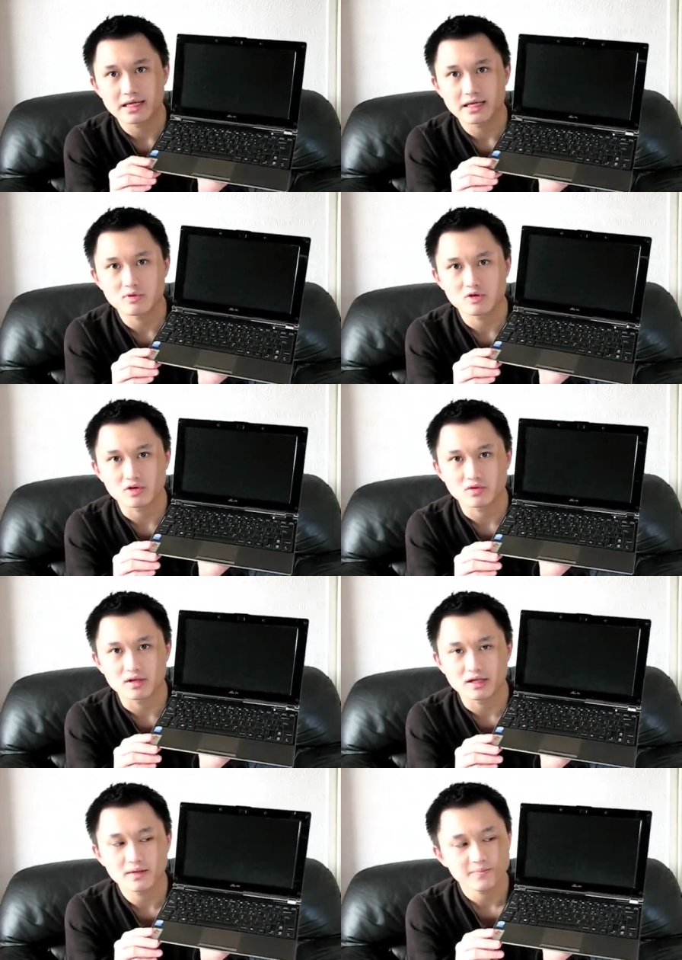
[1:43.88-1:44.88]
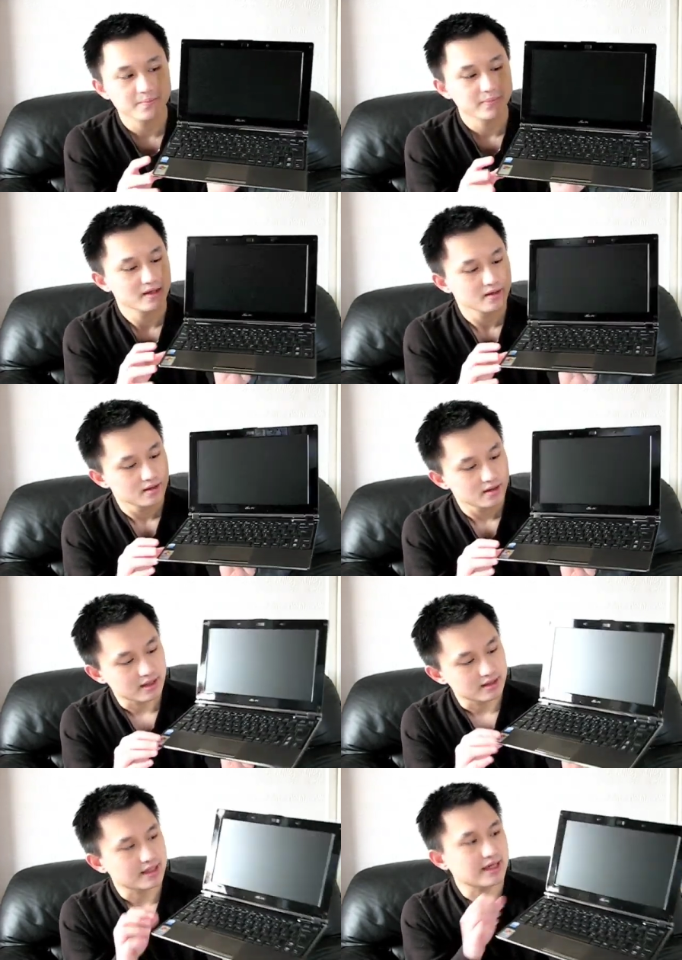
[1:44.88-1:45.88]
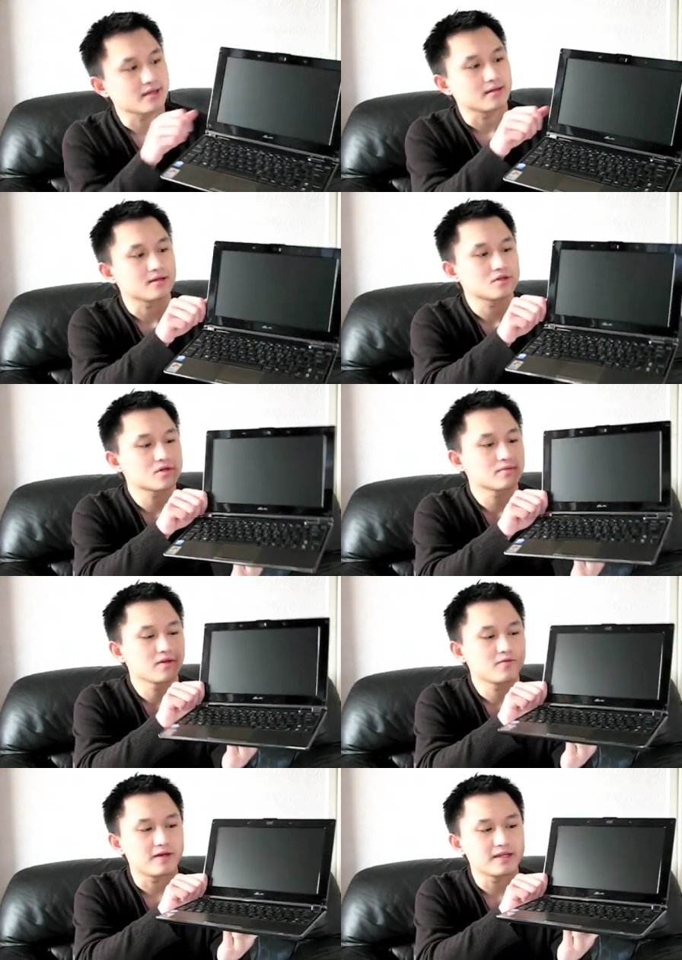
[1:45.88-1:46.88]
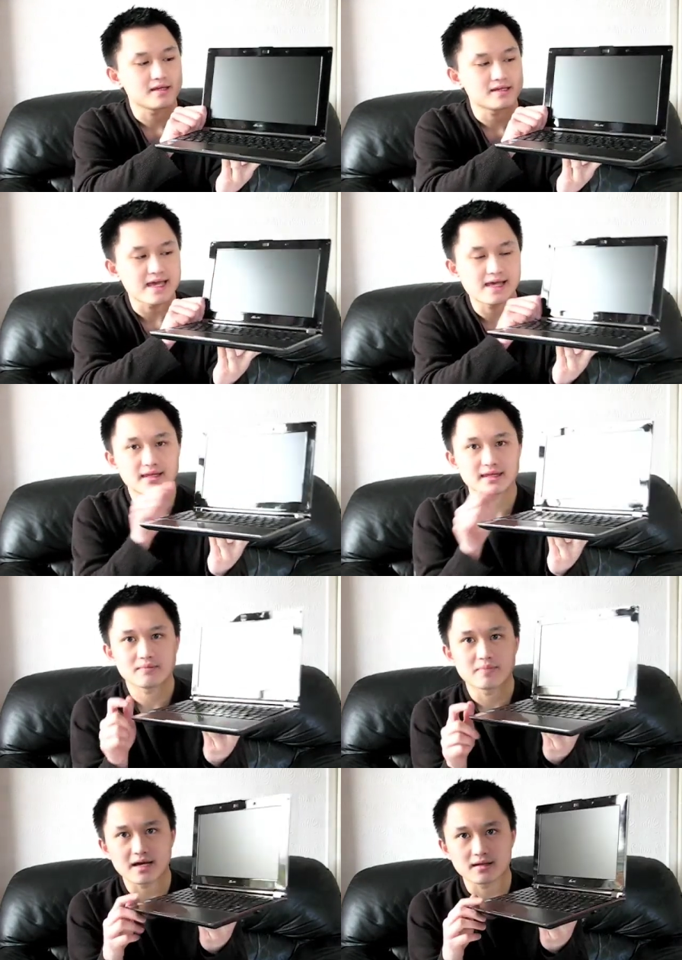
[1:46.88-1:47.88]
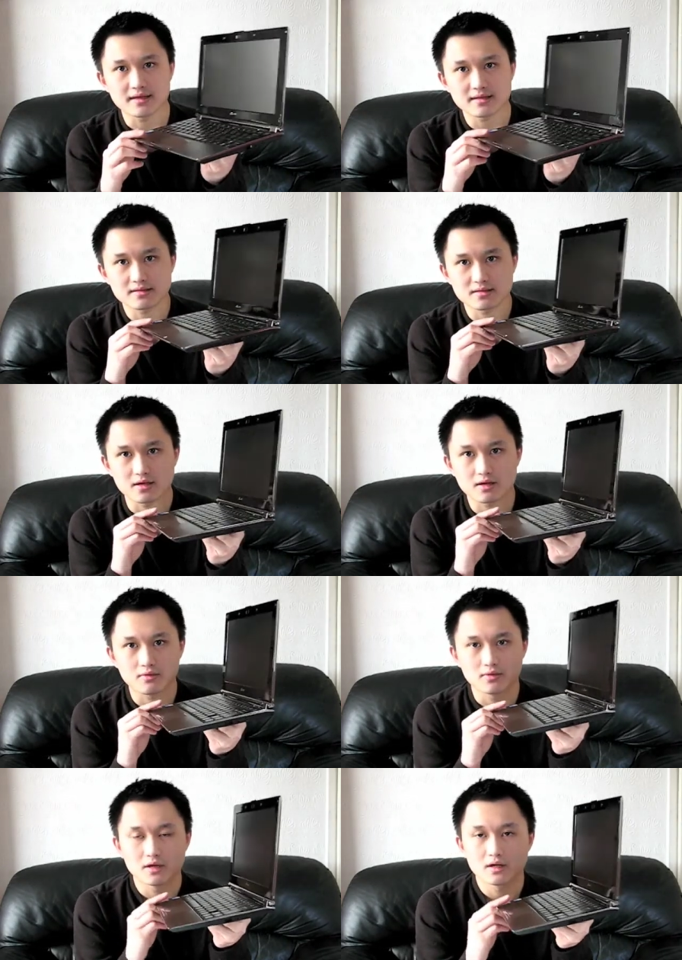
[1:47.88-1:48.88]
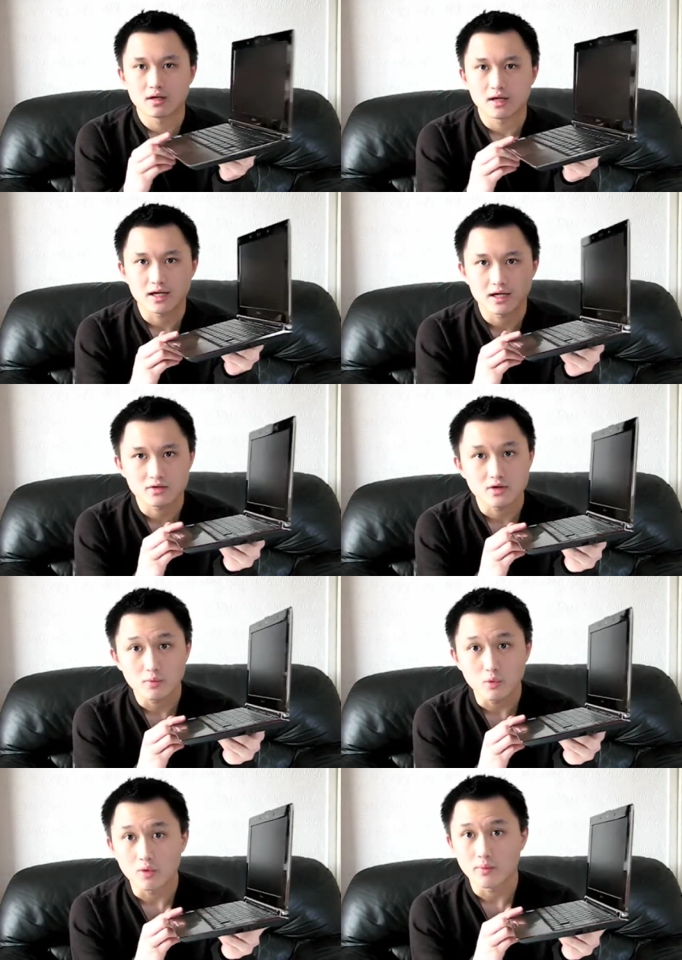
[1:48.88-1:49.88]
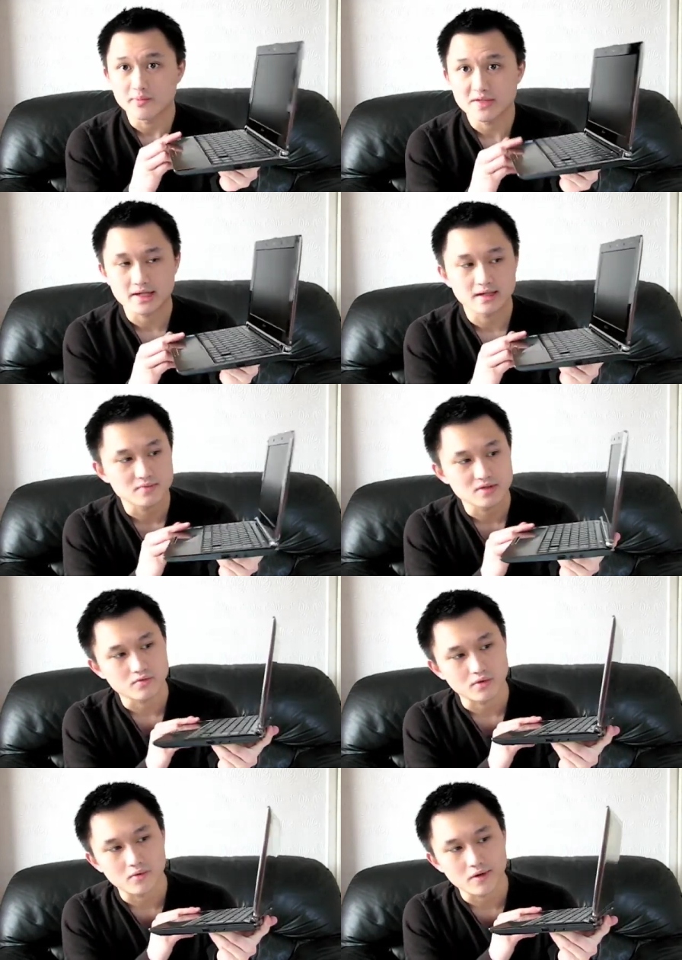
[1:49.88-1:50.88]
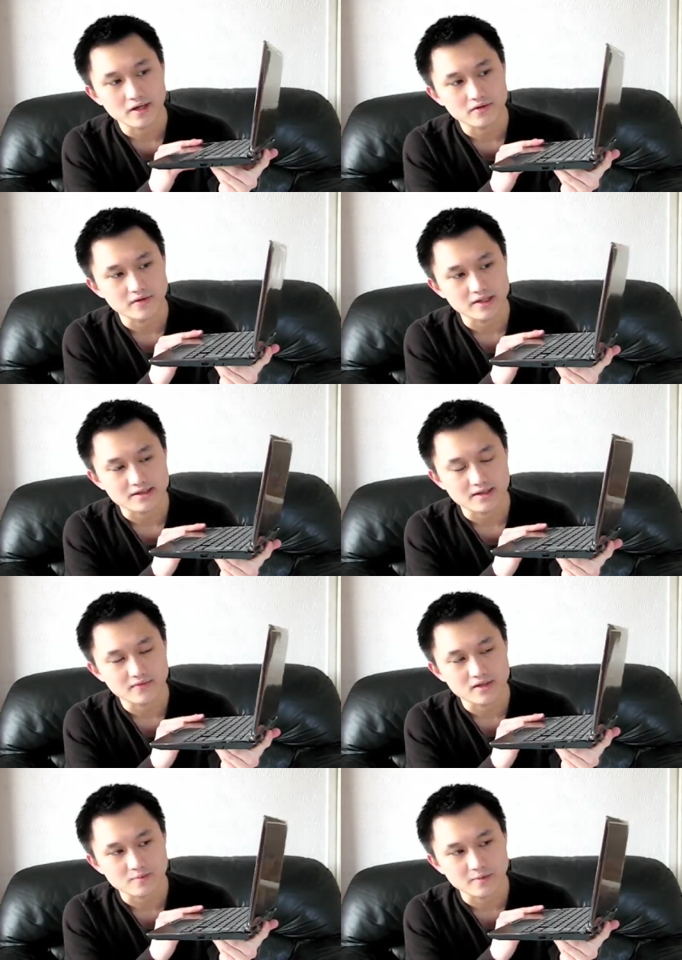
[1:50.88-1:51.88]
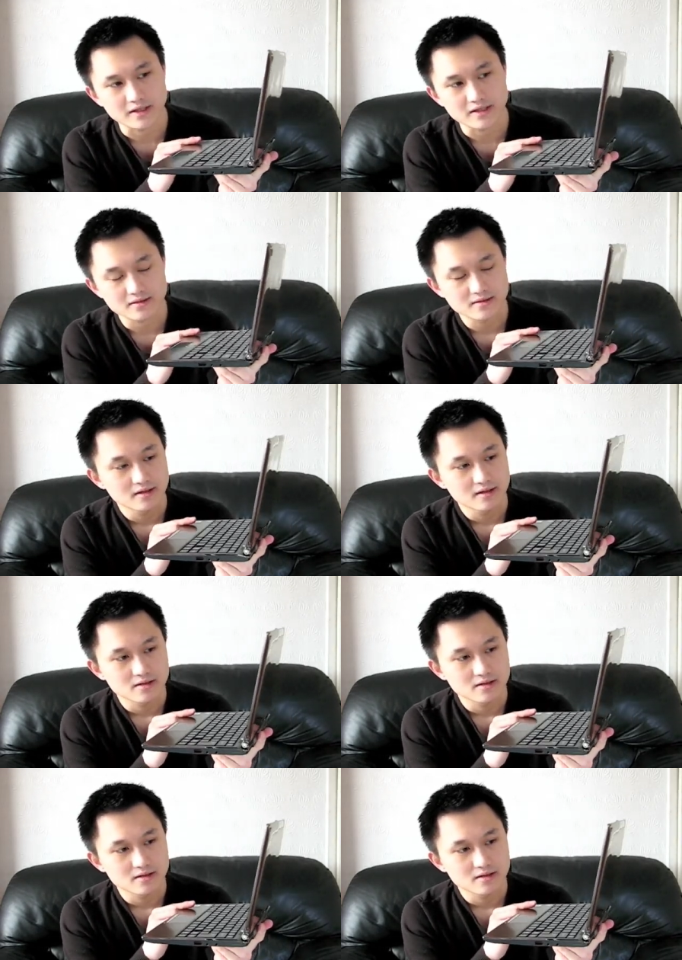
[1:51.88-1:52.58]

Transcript: image on there. And again, extremely thin. It's LED backlit, so no warm-up times required for these kind of displays.